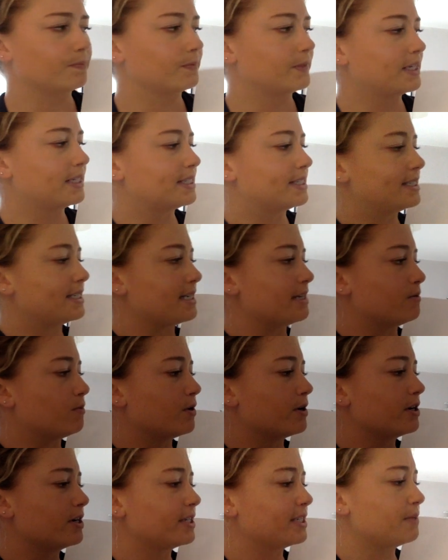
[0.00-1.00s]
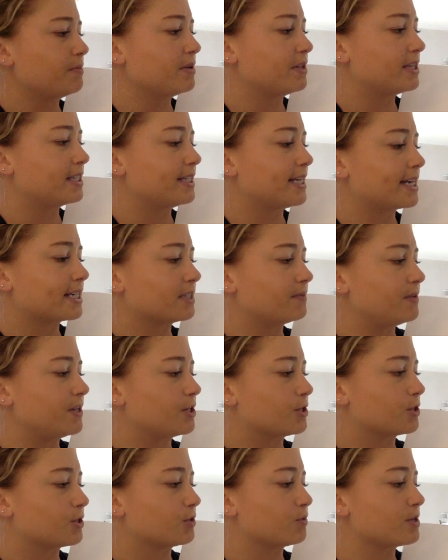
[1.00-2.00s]
Let's see. What are some of the text
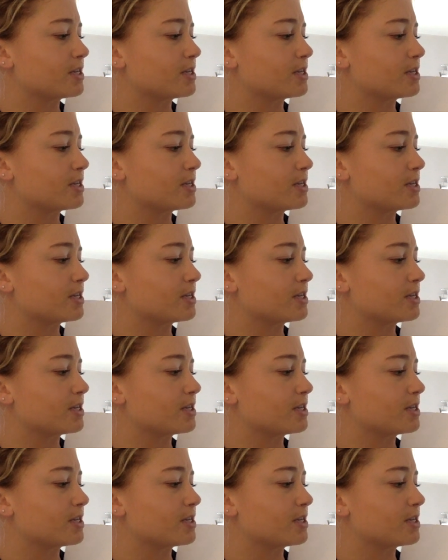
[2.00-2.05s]
features